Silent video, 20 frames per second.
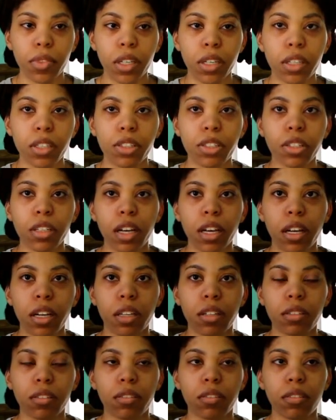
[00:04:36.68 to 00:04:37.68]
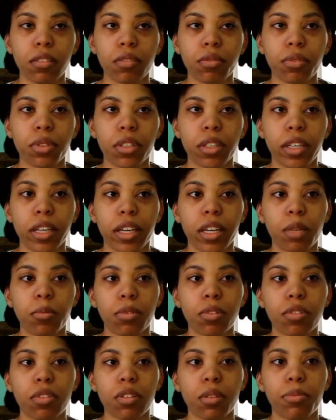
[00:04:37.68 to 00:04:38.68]
you're not really
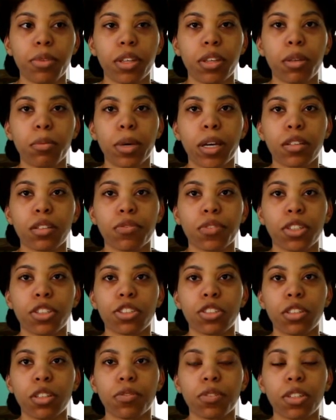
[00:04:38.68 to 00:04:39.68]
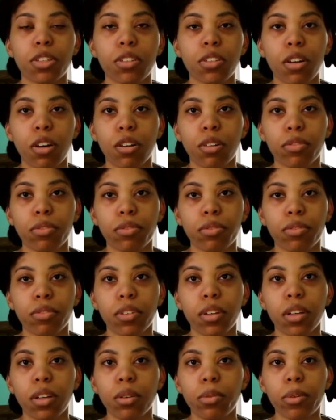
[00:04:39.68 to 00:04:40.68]
able to be the best version of yourself
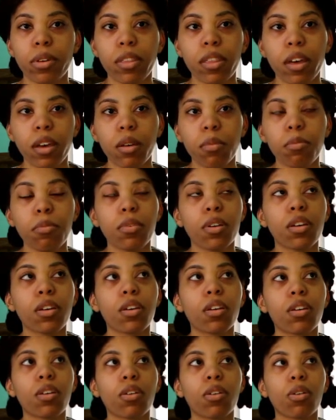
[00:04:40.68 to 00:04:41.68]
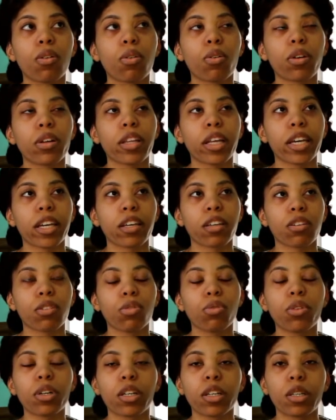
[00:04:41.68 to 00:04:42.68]
with them, or like you
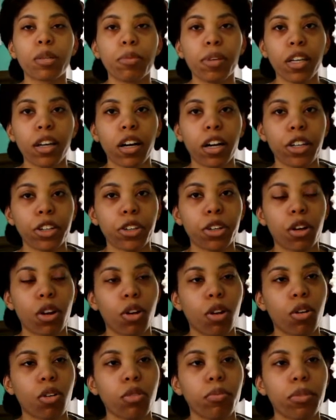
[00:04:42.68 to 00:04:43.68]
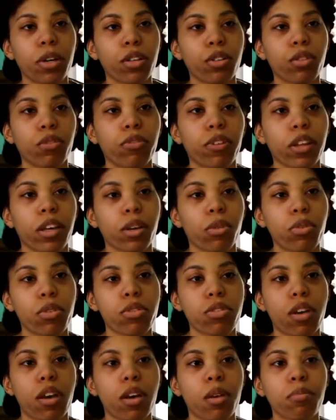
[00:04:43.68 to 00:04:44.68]
could be on your own but you feel like with
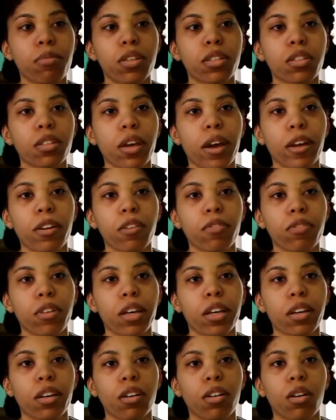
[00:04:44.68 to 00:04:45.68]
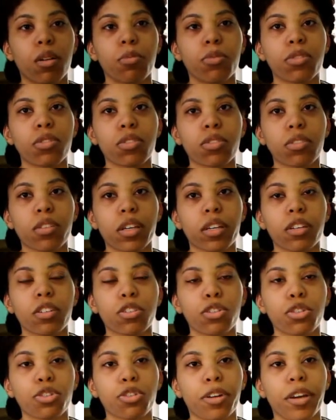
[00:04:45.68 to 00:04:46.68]
them it's kind of like almost like a
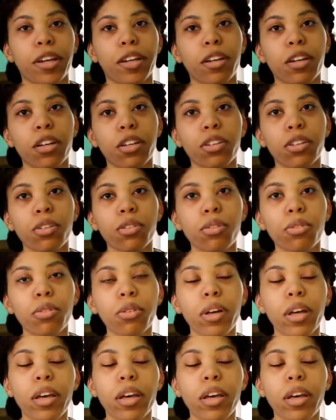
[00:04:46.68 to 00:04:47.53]
strain on you,